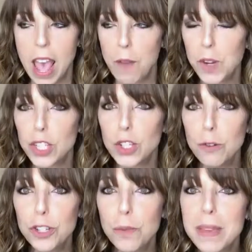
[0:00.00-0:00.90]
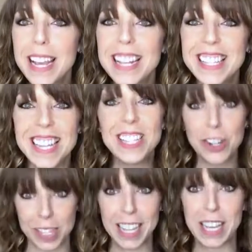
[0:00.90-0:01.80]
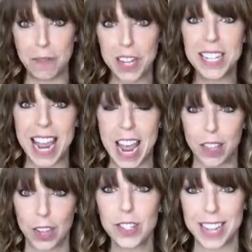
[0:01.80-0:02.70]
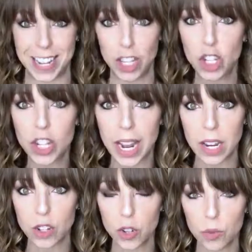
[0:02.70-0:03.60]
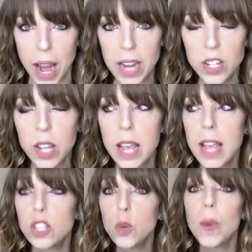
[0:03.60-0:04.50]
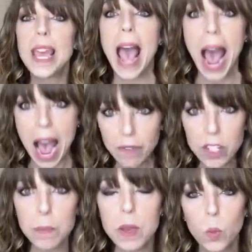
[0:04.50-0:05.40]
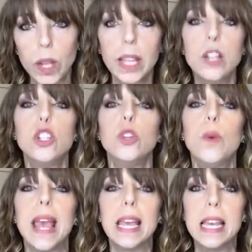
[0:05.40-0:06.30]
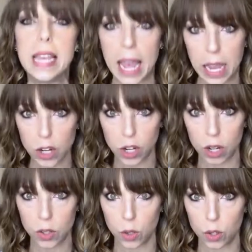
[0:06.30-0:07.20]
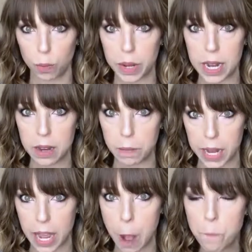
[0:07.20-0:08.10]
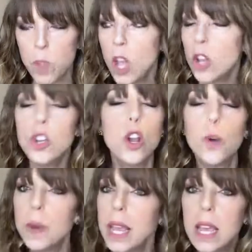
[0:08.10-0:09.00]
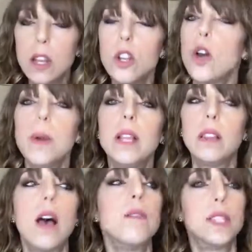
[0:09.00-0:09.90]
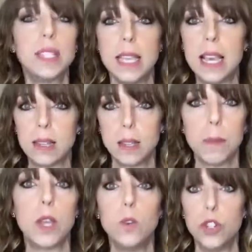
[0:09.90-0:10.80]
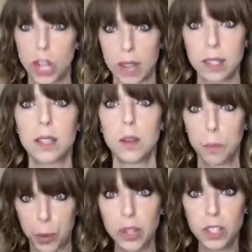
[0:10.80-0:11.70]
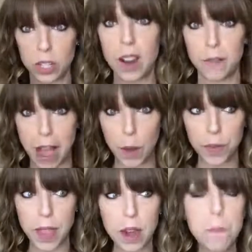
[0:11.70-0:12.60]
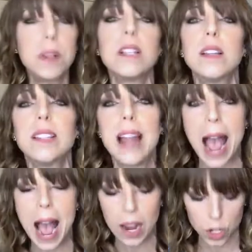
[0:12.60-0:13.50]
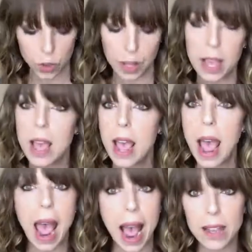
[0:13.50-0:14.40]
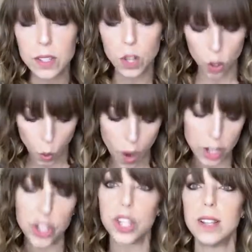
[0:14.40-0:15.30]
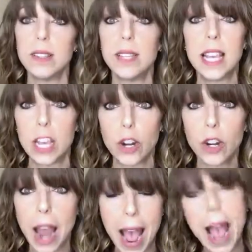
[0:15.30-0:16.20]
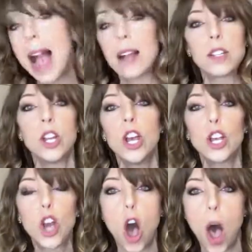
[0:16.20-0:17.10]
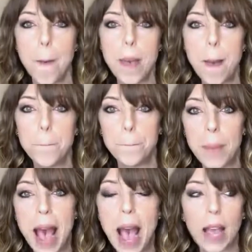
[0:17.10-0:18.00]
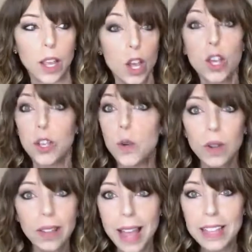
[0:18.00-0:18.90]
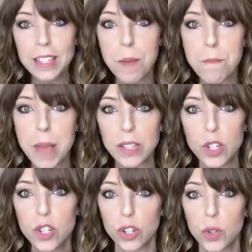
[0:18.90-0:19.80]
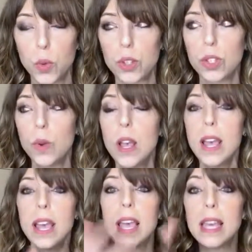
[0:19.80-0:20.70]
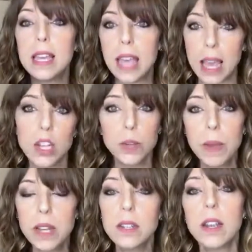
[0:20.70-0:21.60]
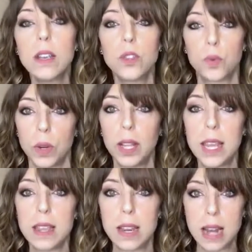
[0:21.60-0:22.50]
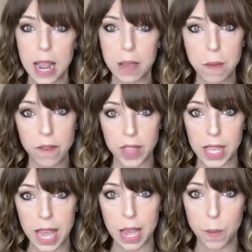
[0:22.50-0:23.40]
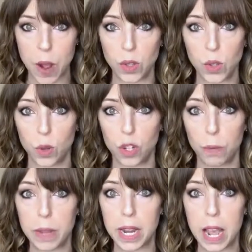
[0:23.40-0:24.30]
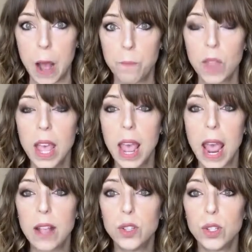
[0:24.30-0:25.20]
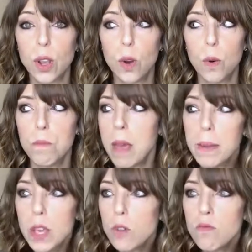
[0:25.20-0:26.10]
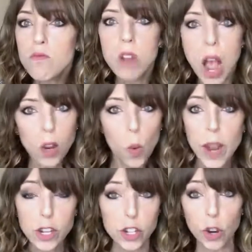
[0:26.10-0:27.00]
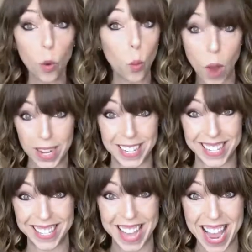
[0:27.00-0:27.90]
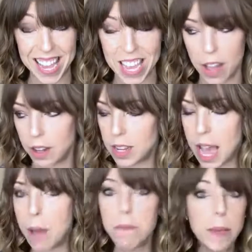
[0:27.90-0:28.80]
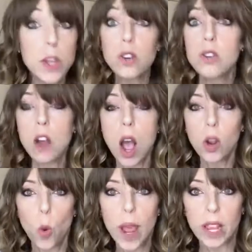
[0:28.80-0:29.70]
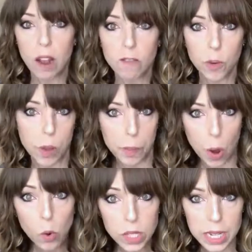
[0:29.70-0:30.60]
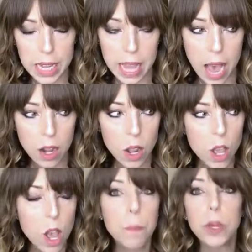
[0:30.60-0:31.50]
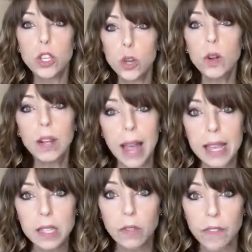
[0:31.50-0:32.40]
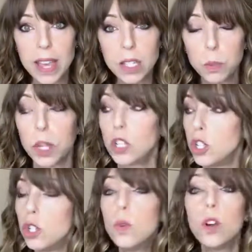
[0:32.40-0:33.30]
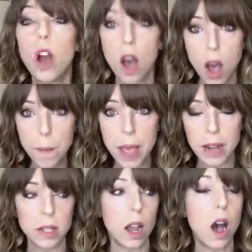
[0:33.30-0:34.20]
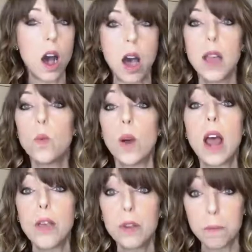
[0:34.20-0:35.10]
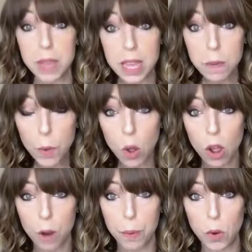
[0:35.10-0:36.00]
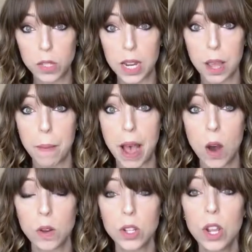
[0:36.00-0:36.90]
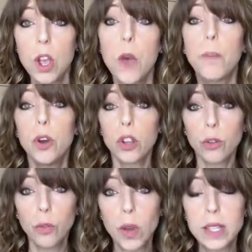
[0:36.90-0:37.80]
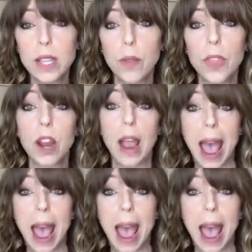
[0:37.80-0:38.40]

And what social means is there's a give and take, there's an exchange, right? So we have to be willing to engage on social media. Nobody loves seeing somebody who just puts stuff out there but doesn't actually ask questions, interact, comment back, utilize the messenger tool. So engagement is really the name of the game on social media. And so maybe you're not quite sure what to say yet. Maybe you're not quite comfortable posting yet, but utilize Facebook to comment on what other people are posting about. Put your voice out there,